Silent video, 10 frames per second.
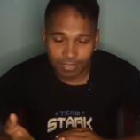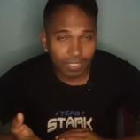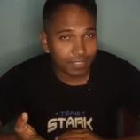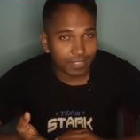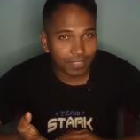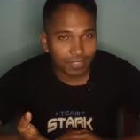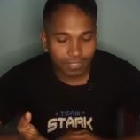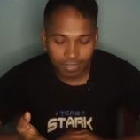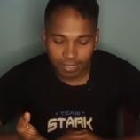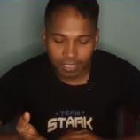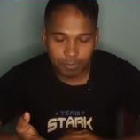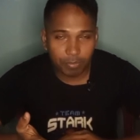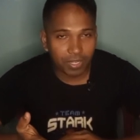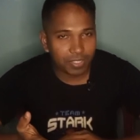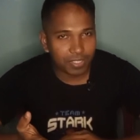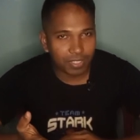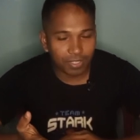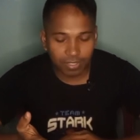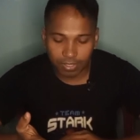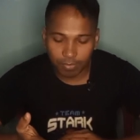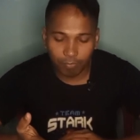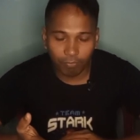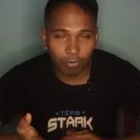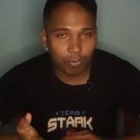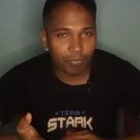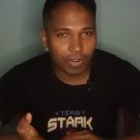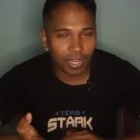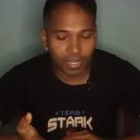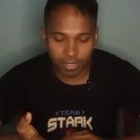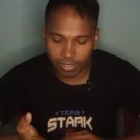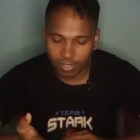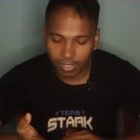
Jagel, Spreadshirt, Bonfire,